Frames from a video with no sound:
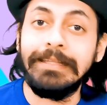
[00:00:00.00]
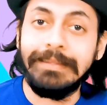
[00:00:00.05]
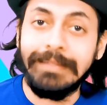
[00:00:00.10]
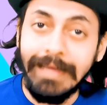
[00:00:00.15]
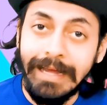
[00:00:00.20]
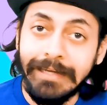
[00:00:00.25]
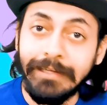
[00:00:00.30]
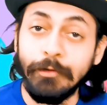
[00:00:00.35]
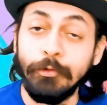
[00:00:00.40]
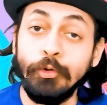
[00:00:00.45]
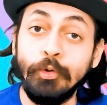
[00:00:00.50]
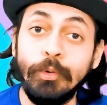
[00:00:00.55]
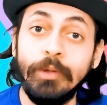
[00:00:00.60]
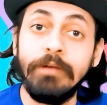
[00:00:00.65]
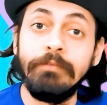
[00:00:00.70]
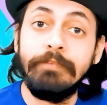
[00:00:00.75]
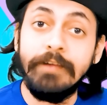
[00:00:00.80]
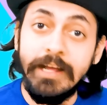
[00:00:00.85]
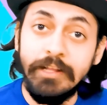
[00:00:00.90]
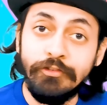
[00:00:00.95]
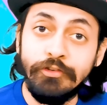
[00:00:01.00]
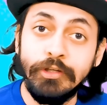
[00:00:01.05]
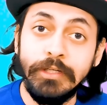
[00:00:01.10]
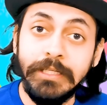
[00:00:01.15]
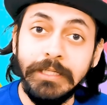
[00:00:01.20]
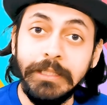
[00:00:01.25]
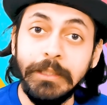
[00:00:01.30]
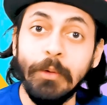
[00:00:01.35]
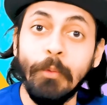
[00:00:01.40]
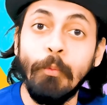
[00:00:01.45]
that you
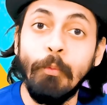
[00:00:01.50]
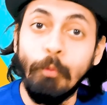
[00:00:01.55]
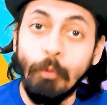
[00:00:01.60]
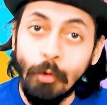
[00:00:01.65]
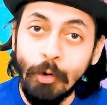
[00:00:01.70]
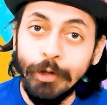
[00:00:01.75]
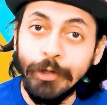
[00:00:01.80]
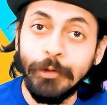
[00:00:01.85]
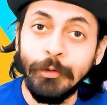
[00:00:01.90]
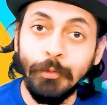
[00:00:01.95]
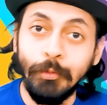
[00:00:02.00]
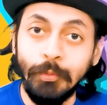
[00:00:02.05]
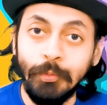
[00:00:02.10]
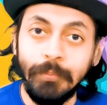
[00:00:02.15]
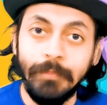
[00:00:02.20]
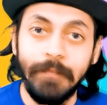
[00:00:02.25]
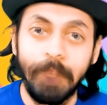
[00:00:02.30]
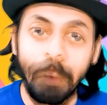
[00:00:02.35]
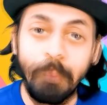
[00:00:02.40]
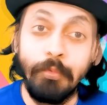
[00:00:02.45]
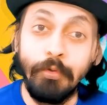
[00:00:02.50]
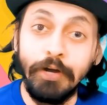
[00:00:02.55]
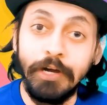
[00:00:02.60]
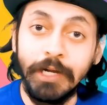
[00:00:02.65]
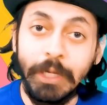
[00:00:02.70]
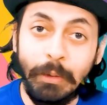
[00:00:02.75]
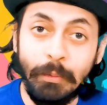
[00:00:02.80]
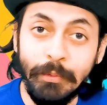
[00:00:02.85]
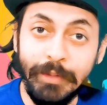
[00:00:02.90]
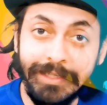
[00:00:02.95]
eventually want to
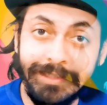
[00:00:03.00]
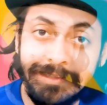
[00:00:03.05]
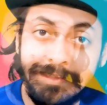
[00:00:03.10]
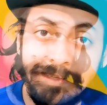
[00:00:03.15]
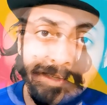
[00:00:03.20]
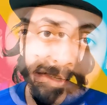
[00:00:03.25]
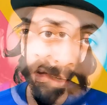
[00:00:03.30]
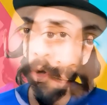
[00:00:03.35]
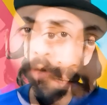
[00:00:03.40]
work with.